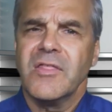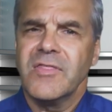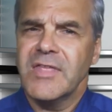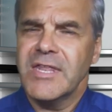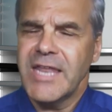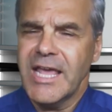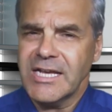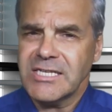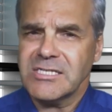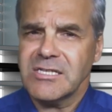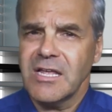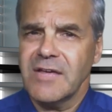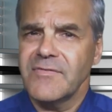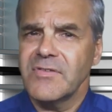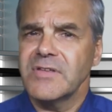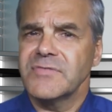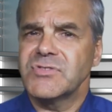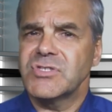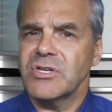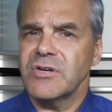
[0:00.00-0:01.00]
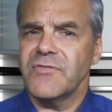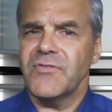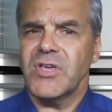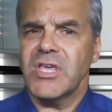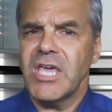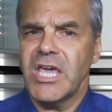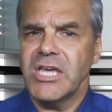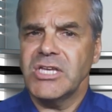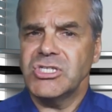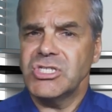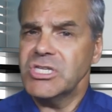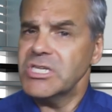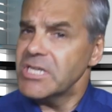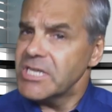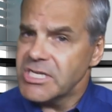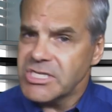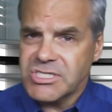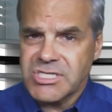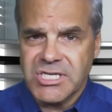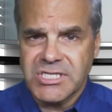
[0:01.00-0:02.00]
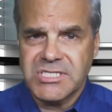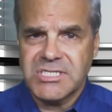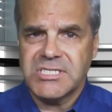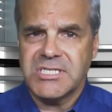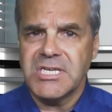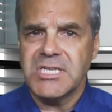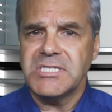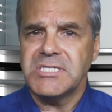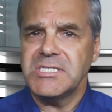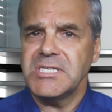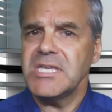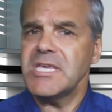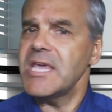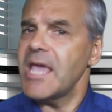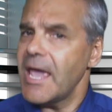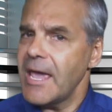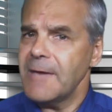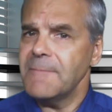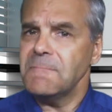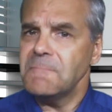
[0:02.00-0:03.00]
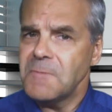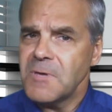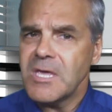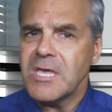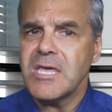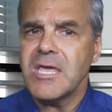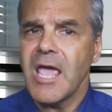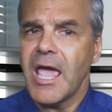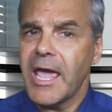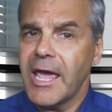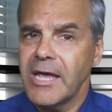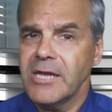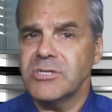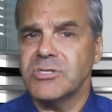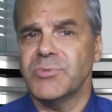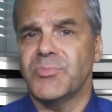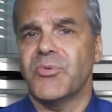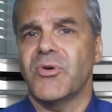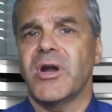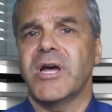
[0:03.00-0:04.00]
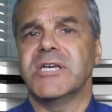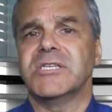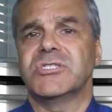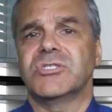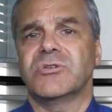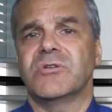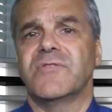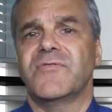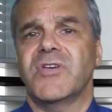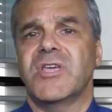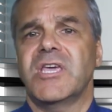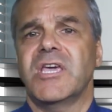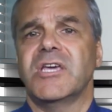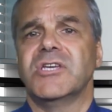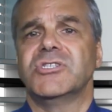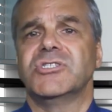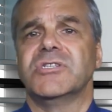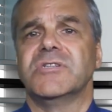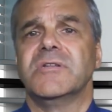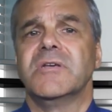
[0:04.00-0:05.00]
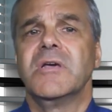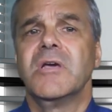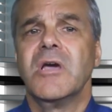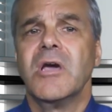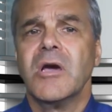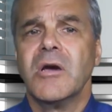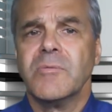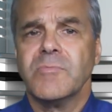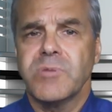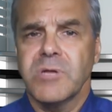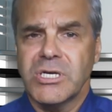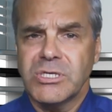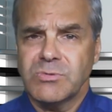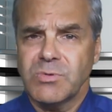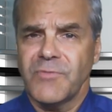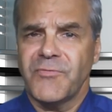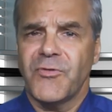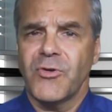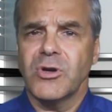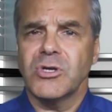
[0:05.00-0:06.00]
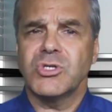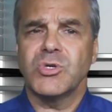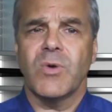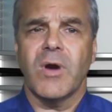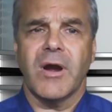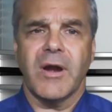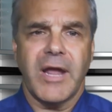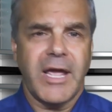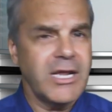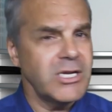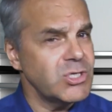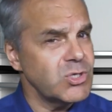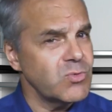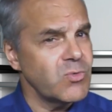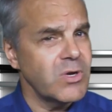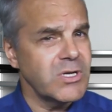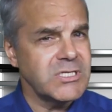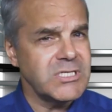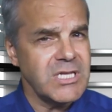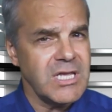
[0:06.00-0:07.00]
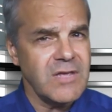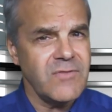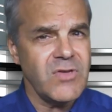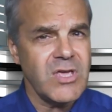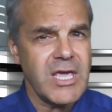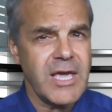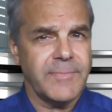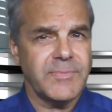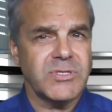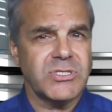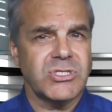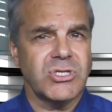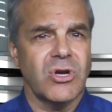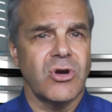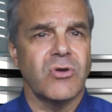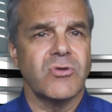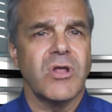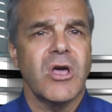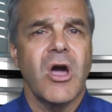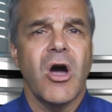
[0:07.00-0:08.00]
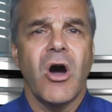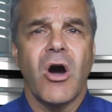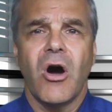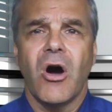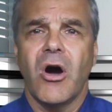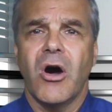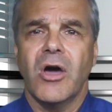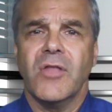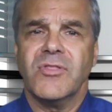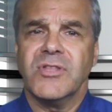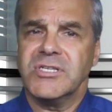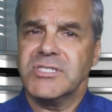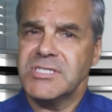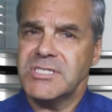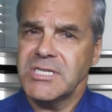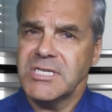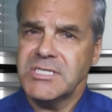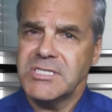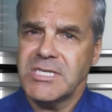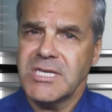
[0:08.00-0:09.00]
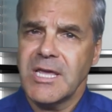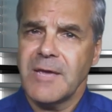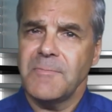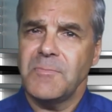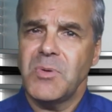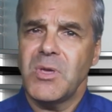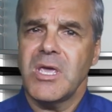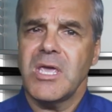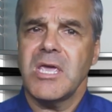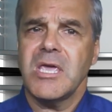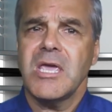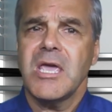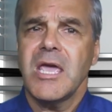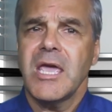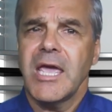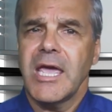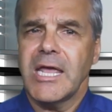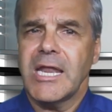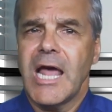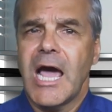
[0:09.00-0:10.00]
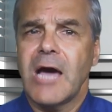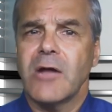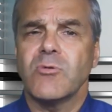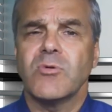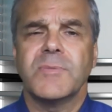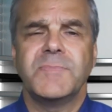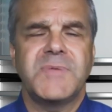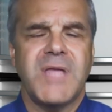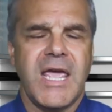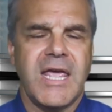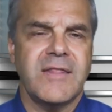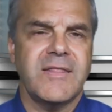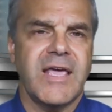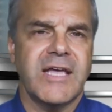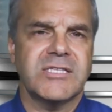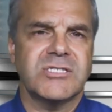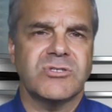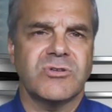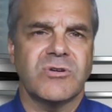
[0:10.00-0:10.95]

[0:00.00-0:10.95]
The next level of certification is the CCNP Enterprise certification. Please refer to our NterOne TV episode on the CCNP and how to obtain that